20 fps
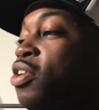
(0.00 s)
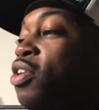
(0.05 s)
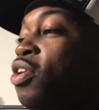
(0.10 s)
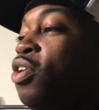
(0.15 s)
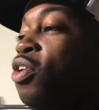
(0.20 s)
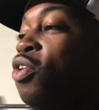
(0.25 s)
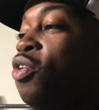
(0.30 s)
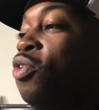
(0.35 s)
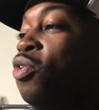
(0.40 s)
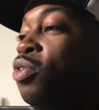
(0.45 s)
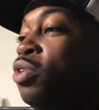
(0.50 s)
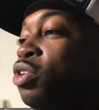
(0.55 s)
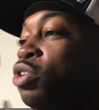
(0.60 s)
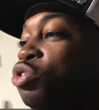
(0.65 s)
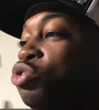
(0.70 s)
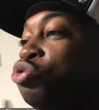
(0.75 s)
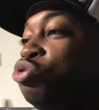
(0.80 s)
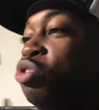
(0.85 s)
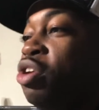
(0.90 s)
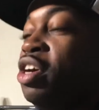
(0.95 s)
on the
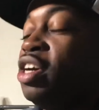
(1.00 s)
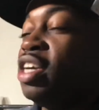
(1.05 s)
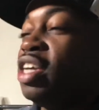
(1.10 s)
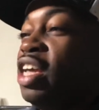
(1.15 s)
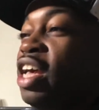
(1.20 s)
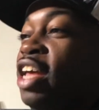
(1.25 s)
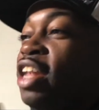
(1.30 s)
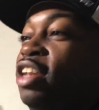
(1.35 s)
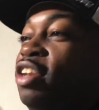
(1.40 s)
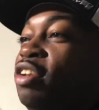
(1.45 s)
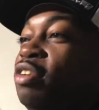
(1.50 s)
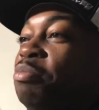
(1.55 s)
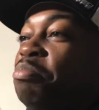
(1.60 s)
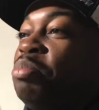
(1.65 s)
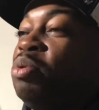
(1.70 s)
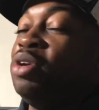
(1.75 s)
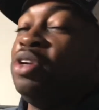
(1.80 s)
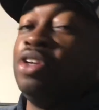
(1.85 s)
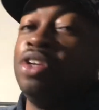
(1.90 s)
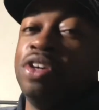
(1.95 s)
truck and putting
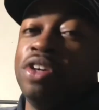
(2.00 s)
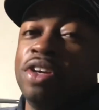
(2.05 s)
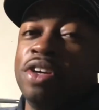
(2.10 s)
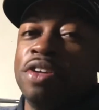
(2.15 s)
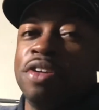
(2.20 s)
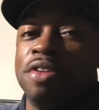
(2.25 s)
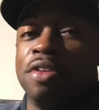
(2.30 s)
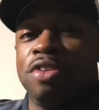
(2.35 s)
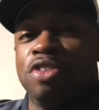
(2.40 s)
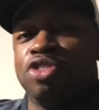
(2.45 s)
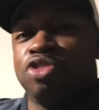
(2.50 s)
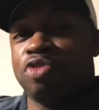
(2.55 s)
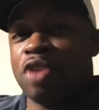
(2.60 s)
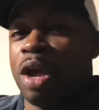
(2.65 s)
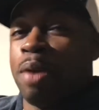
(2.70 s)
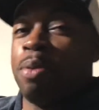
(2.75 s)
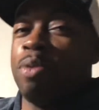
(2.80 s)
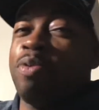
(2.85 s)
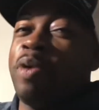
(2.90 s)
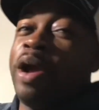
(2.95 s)
the strap
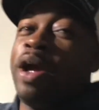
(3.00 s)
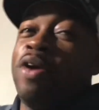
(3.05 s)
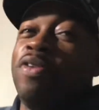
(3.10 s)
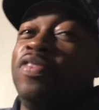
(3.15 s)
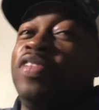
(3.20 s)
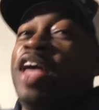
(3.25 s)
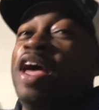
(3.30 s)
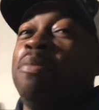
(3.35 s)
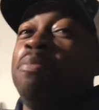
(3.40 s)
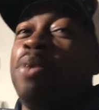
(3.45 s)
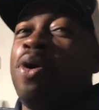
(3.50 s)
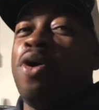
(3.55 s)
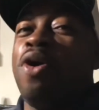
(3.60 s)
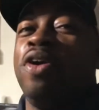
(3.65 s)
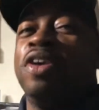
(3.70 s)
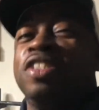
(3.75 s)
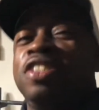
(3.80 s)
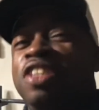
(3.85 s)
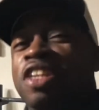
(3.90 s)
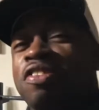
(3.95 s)
around that bar
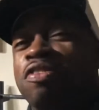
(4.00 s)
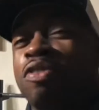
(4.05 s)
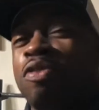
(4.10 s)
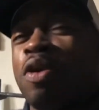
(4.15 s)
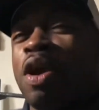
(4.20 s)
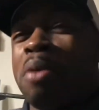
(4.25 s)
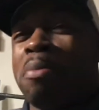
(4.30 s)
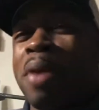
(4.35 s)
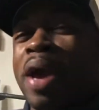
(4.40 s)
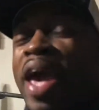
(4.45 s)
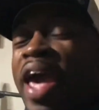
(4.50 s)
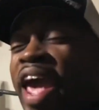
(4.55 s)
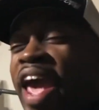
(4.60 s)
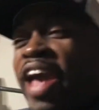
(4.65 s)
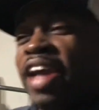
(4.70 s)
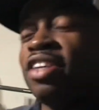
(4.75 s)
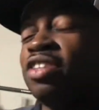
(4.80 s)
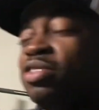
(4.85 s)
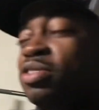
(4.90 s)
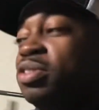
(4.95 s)
instead of around my
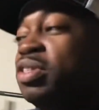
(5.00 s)
axle.